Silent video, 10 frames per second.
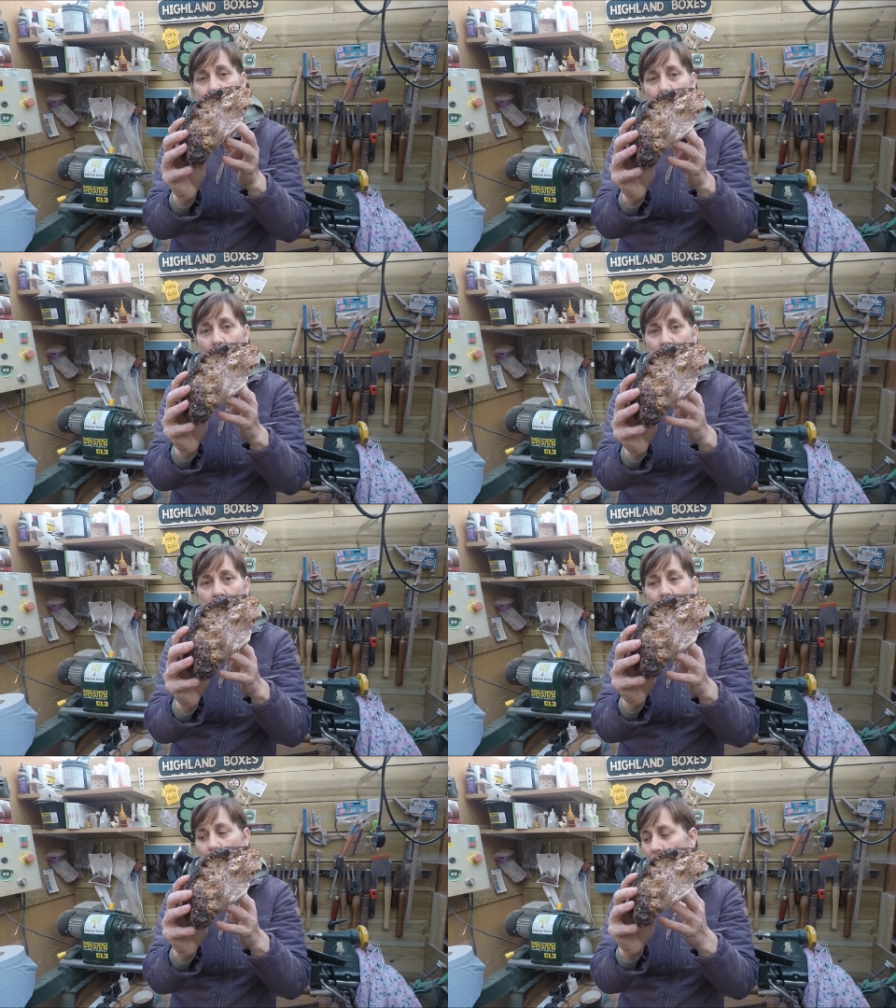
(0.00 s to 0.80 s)
wanted to
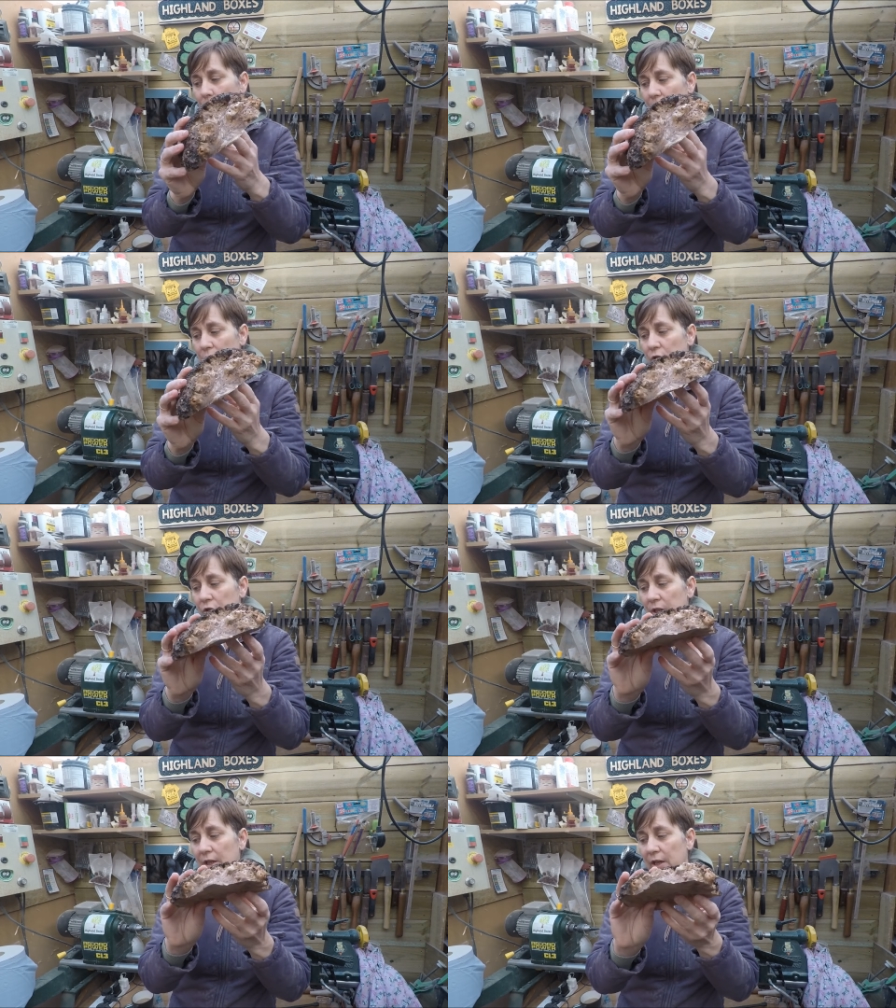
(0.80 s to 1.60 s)
show it just
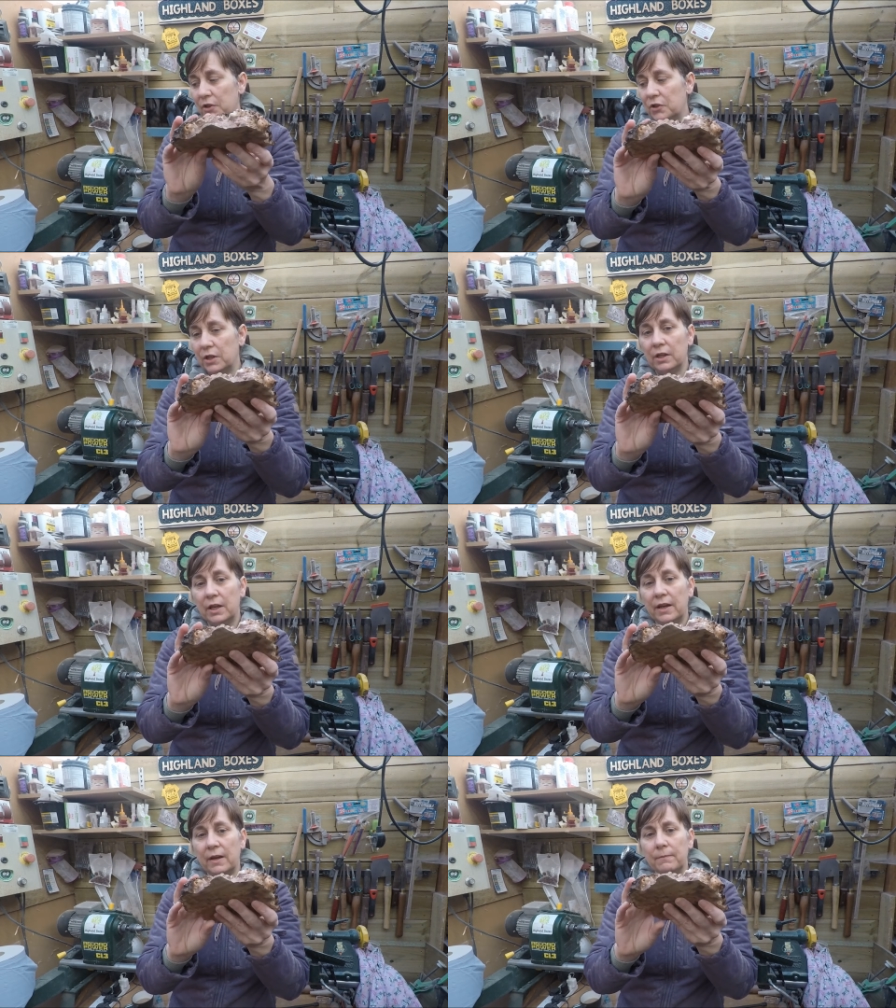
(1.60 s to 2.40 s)
in case you didn't get
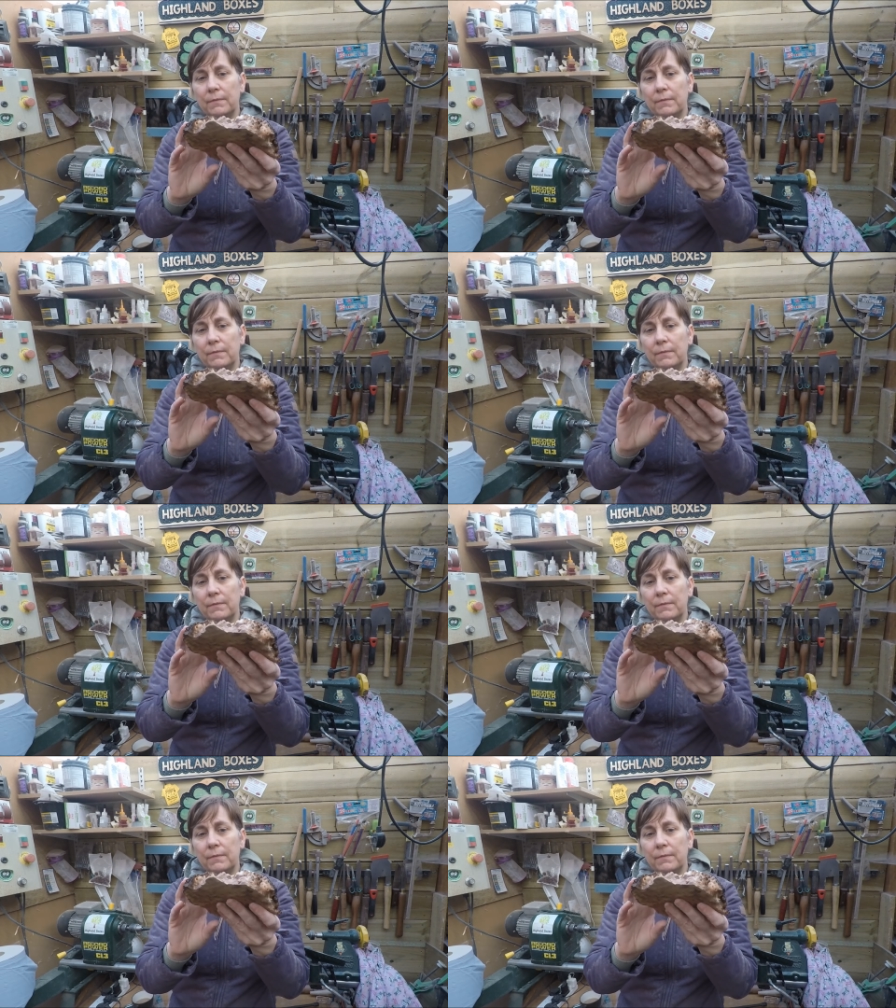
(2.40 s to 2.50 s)
it.